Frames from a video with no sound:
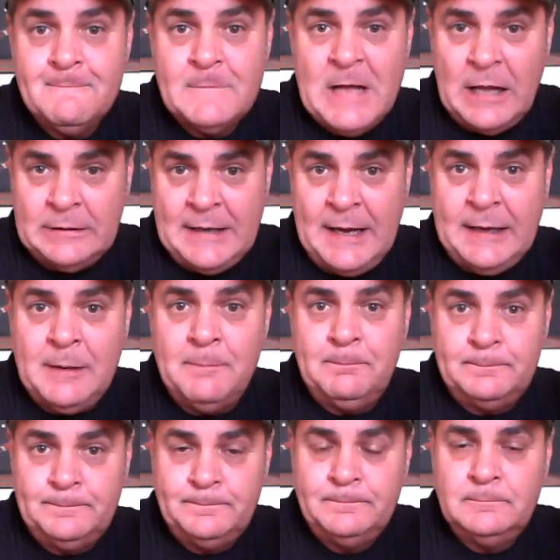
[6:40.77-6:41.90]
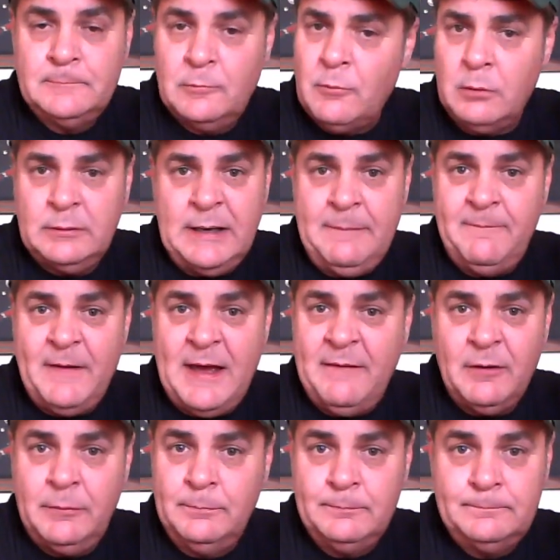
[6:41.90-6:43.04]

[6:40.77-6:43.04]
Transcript: I'll take them. Wrong team favored.